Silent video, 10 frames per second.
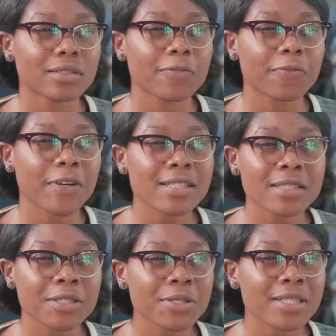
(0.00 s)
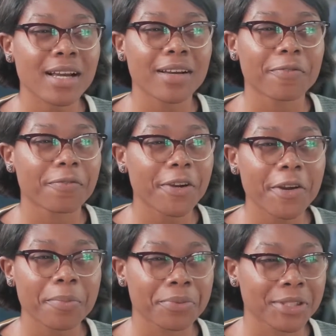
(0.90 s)
The facilitators are
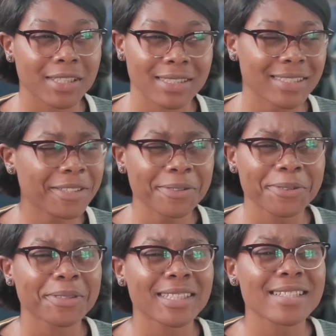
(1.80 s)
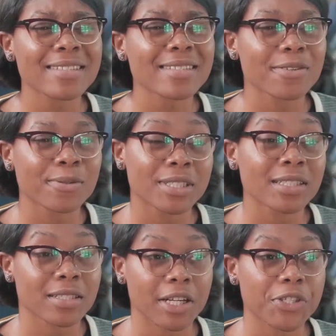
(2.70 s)
very brilliant. I don't know, there's this
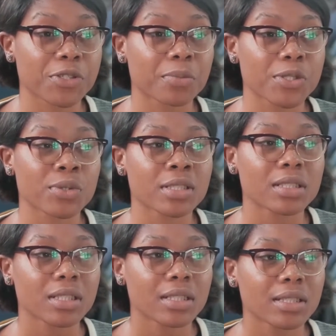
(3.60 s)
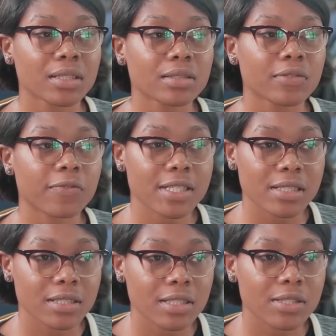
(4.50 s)
good interaction between
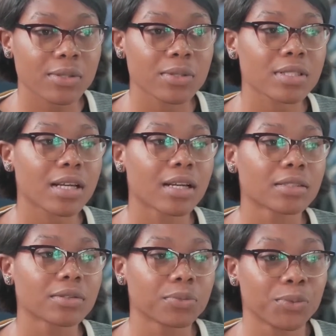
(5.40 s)
facilitators and